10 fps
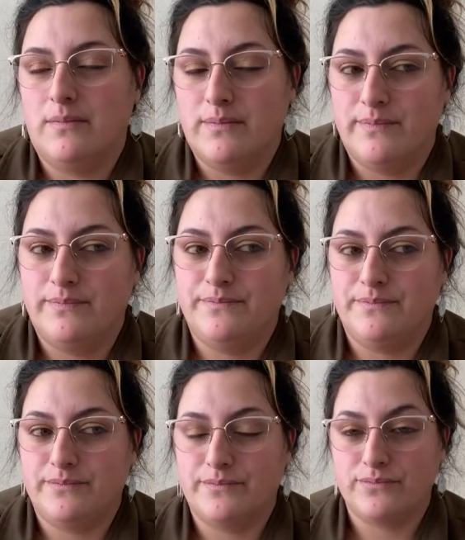
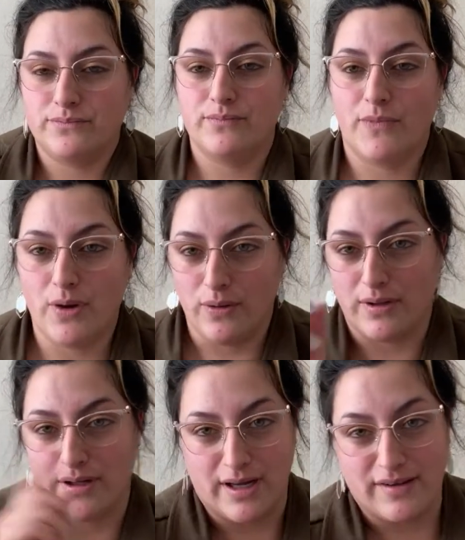Hold
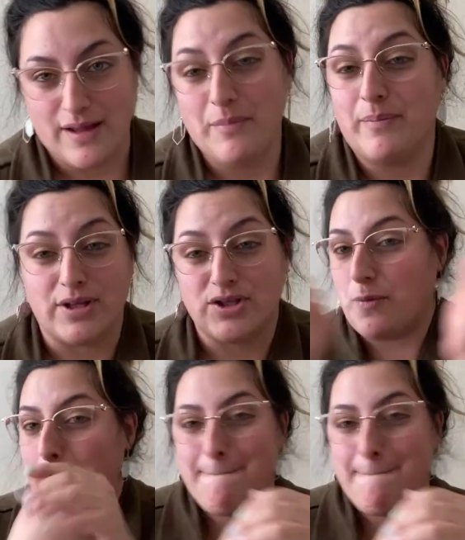on, guys. I'm about to.